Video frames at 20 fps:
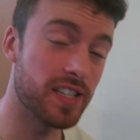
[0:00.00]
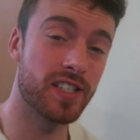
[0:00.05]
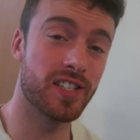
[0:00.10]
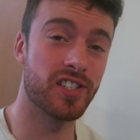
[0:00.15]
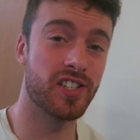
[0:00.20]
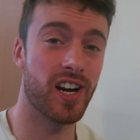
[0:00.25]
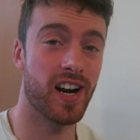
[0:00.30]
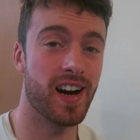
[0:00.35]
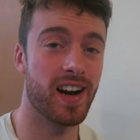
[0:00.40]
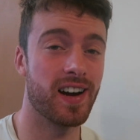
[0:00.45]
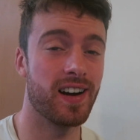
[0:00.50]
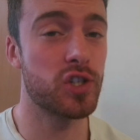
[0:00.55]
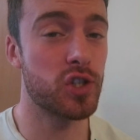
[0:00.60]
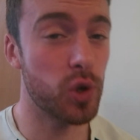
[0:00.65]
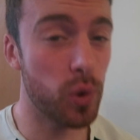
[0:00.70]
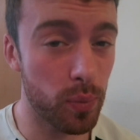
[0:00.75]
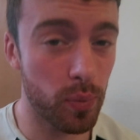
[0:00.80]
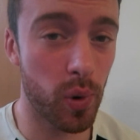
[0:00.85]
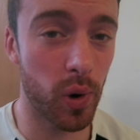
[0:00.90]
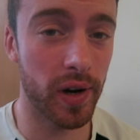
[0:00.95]
chances are, at
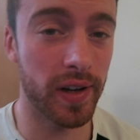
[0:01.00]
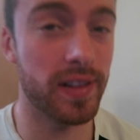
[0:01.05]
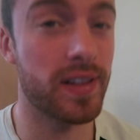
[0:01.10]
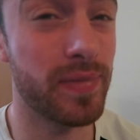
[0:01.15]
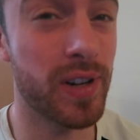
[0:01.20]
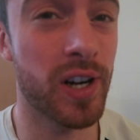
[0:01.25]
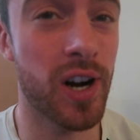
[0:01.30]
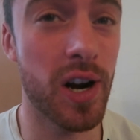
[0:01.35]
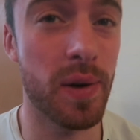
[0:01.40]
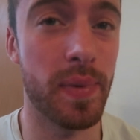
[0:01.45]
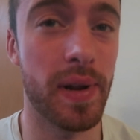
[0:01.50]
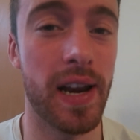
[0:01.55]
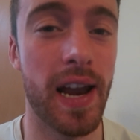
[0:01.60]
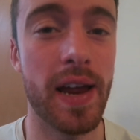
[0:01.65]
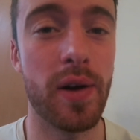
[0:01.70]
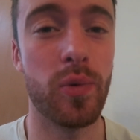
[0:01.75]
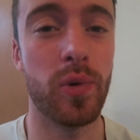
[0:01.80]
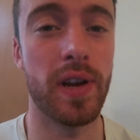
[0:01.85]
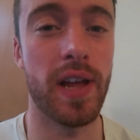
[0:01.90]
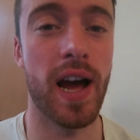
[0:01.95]
some point, you're gonna be
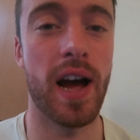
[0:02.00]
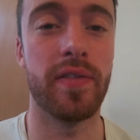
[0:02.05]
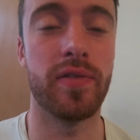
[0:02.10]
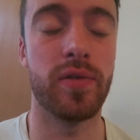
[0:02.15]
late when you